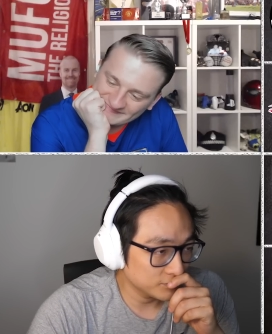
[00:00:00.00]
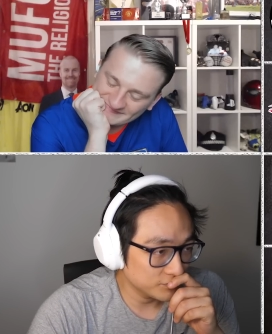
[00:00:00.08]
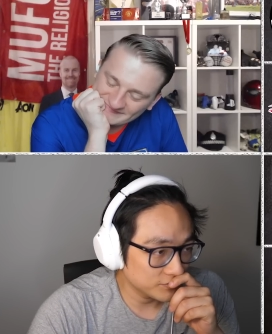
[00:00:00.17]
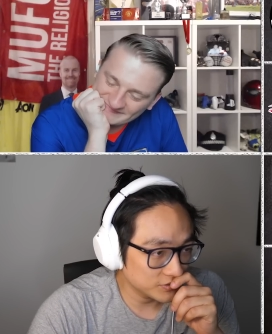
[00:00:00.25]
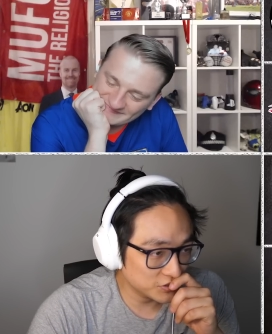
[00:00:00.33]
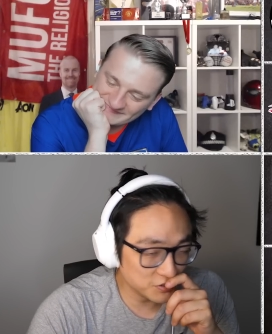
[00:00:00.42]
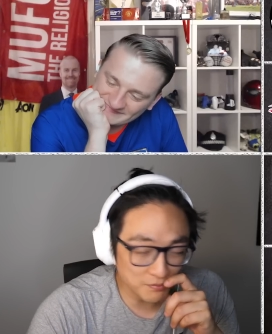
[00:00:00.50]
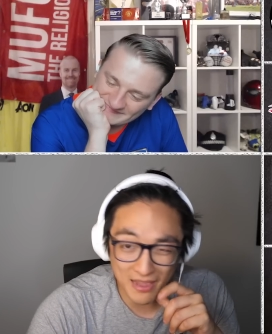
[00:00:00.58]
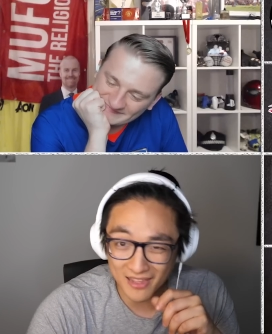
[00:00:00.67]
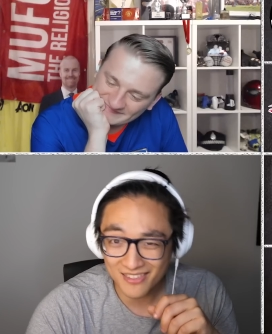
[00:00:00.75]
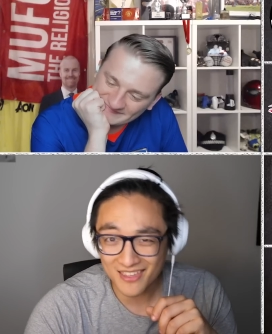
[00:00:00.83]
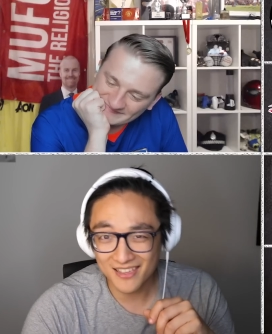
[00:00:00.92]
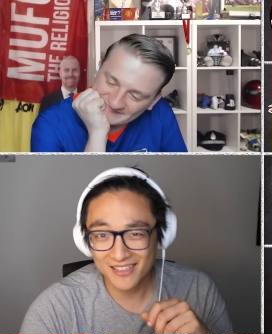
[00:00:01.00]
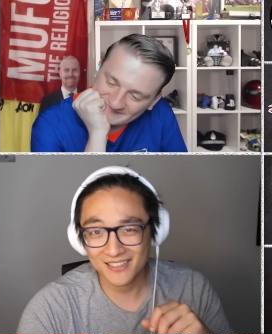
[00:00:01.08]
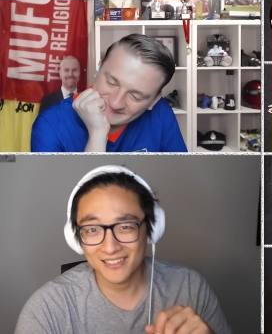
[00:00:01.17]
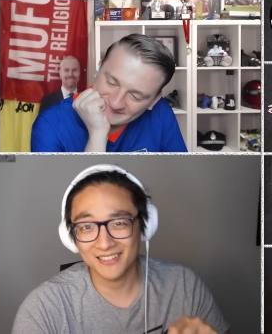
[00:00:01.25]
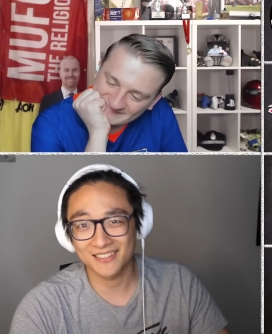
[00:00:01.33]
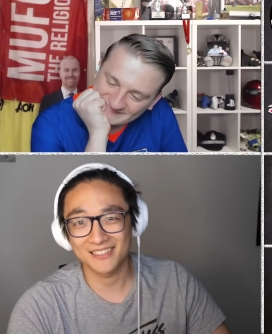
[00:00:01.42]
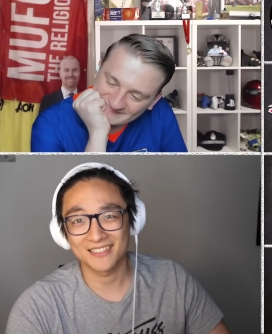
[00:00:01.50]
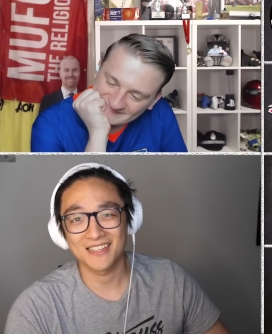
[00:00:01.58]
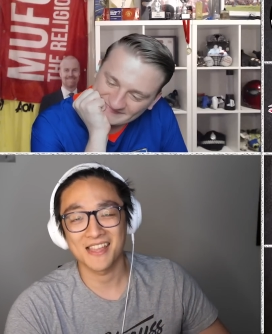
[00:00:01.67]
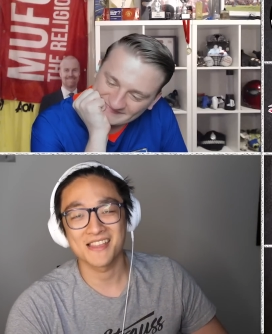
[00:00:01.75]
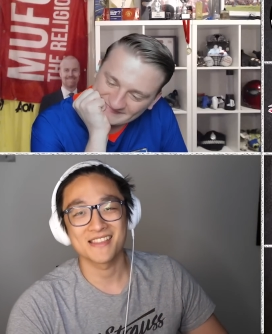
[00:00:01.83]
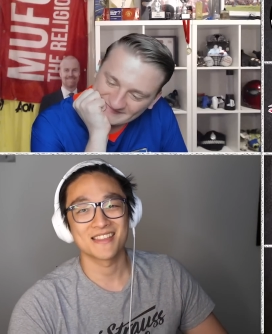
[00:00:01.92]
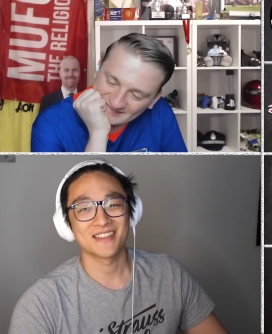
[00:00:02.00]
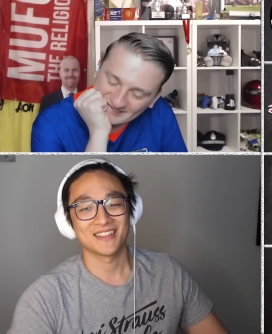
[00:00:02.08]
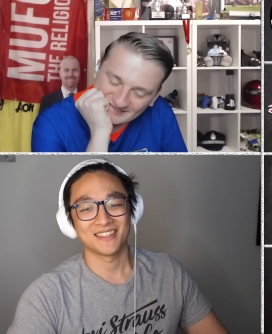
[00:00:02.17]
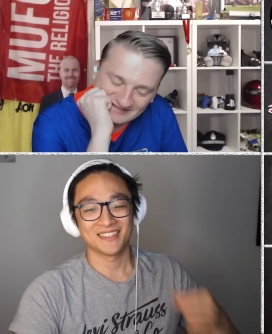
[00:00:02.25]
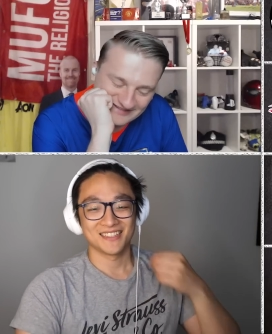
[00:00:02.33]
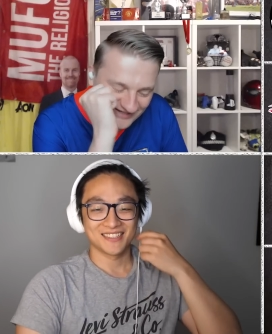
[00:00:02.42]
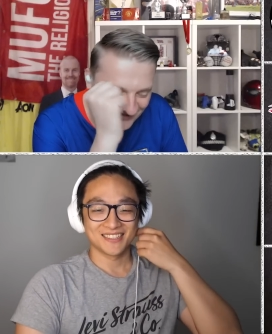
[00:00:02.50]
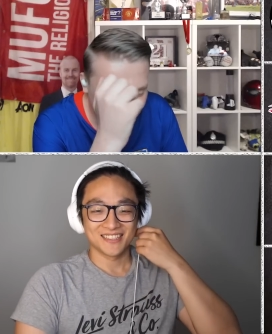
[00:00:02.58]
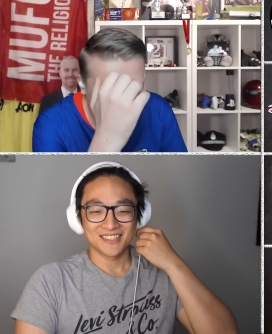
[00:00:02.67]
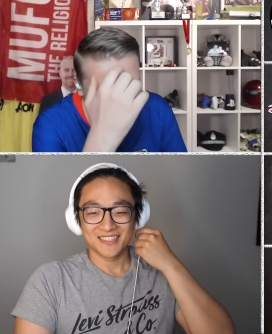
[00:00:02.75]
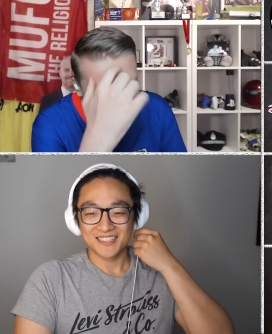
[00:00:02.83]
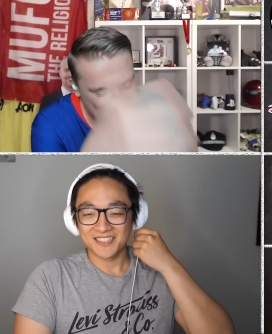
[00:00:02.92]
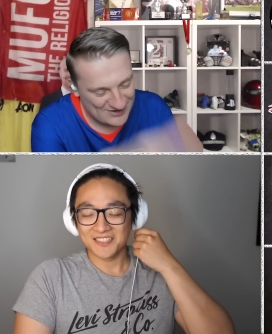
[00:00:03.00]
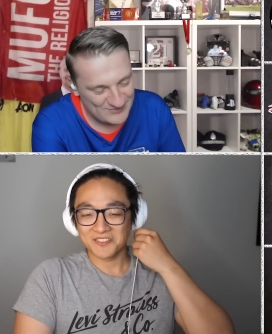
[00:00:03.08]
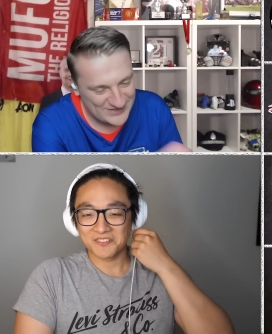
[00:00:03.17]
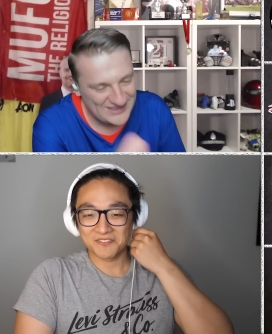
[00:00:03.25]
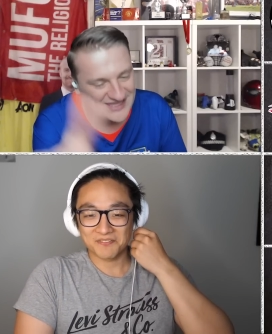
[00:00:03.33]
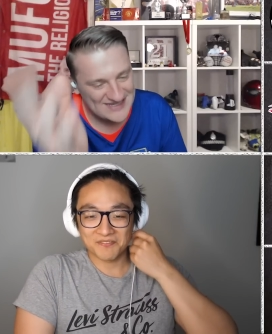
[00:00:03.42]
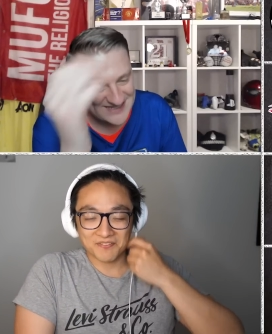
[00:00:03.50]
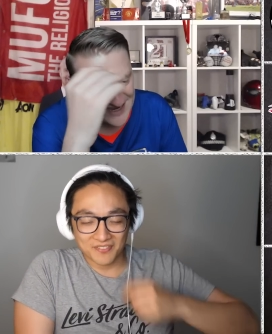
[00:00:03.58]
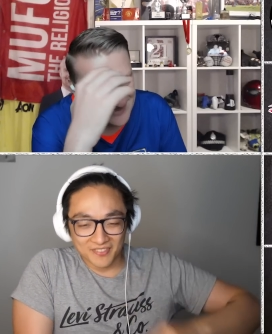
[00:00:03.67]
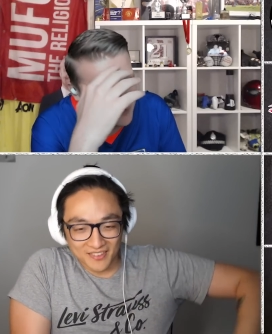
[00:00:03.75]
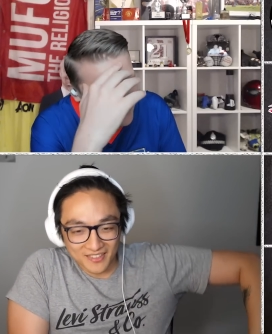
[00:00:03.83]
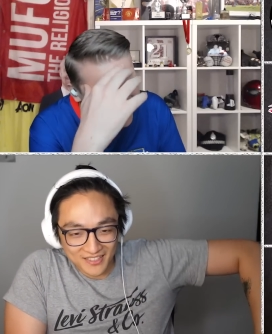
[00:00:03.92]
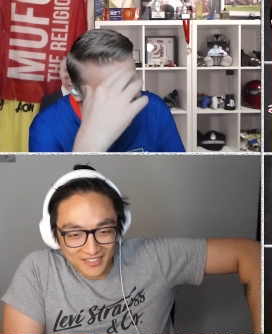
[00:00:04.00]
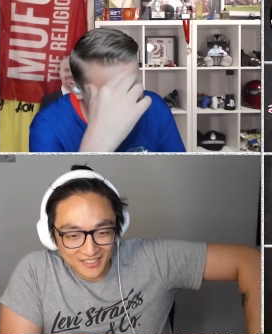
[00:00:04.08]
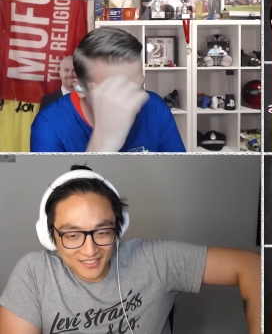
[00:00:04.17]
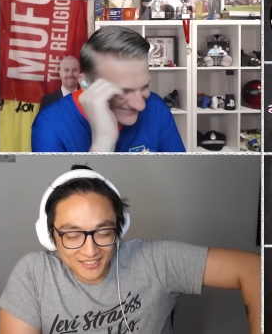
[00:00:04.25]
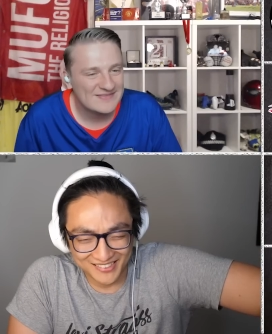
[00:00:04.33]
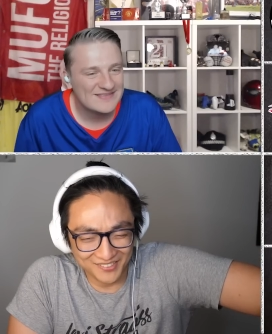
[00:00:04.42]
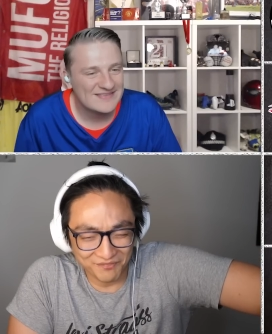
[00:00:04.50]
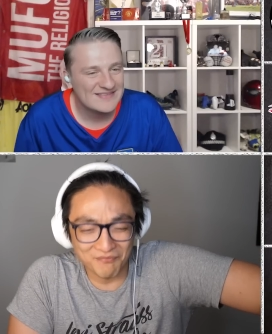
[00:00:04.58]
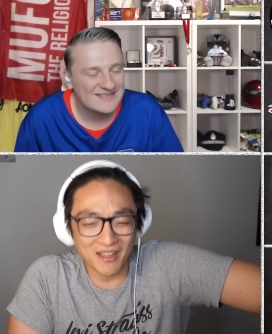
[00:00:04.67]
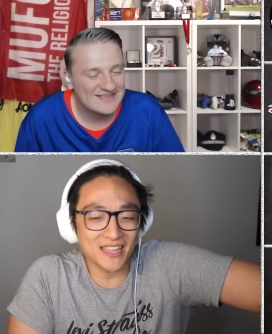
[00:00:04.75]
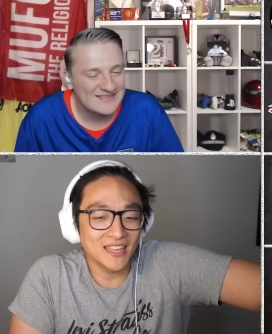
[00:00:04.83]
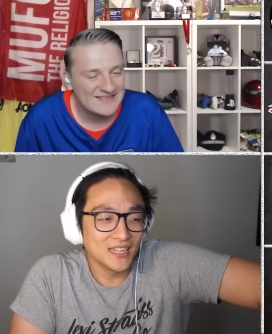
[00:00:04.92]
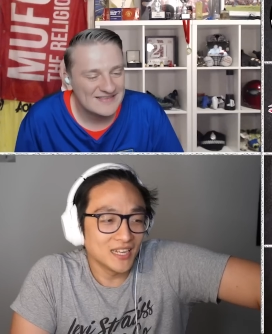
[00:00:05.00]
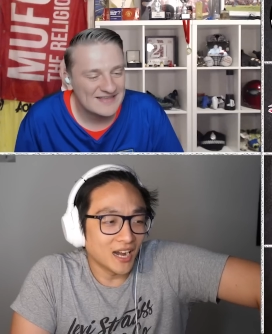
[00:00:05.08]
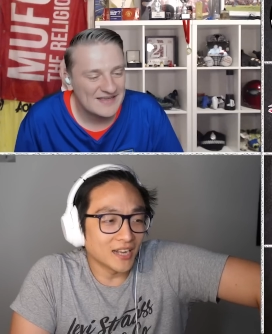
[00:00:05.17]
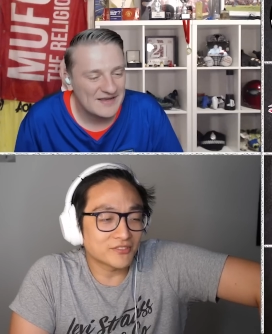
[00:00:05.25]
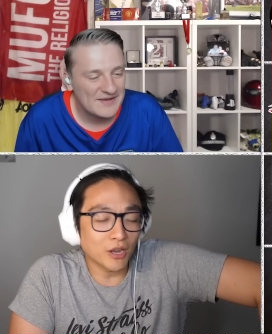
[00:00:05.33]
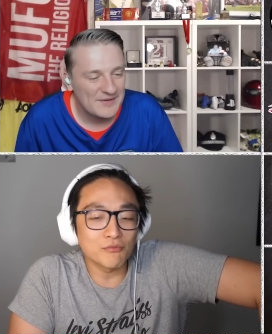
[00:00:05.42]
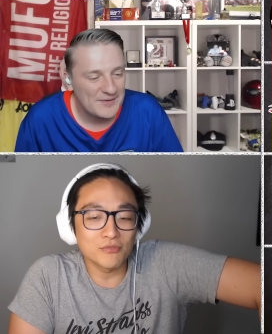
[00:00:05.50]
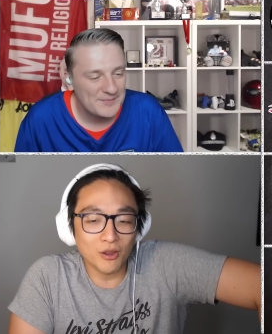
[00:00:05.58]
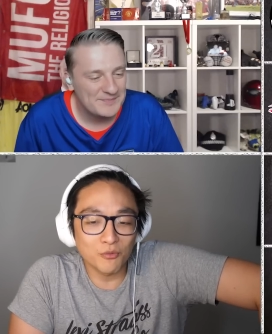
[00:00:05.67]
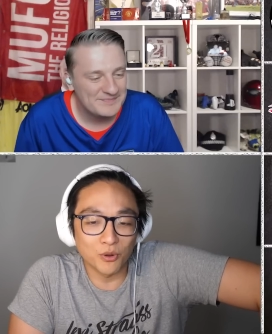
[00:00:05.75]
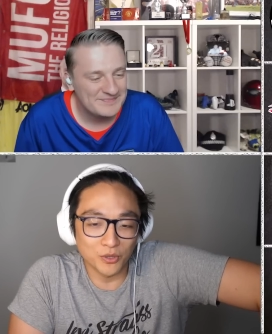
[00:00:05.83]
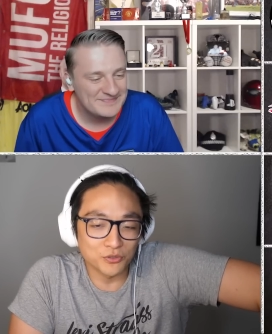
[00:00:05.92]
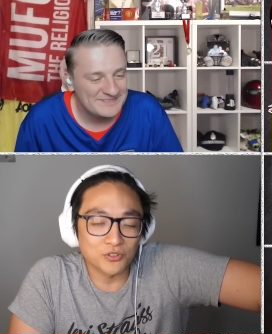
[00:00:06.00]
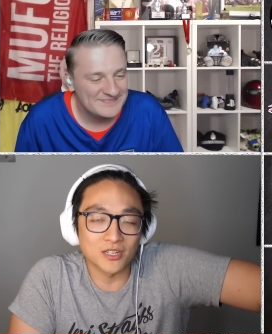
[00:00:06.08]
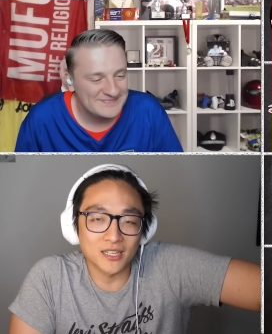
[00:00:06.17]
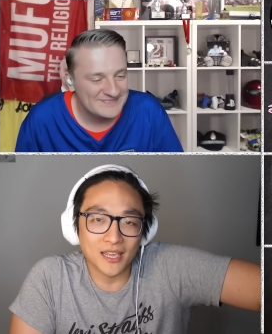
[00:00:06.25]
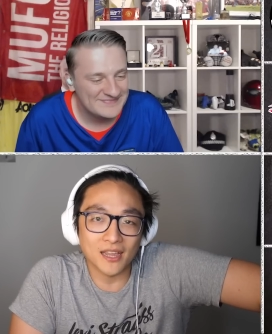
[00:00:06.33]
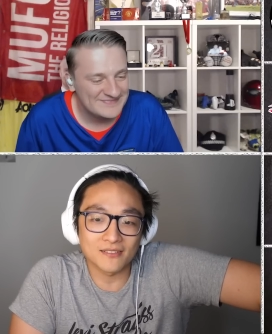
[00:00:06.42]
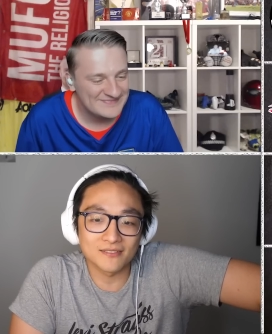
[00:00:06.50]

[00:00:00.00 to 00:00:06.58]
Speaker 1: Smith.
Speaker 2: No. I mean, common in this game.
Speaker 1: Mate, I don't know what you're trying to get at.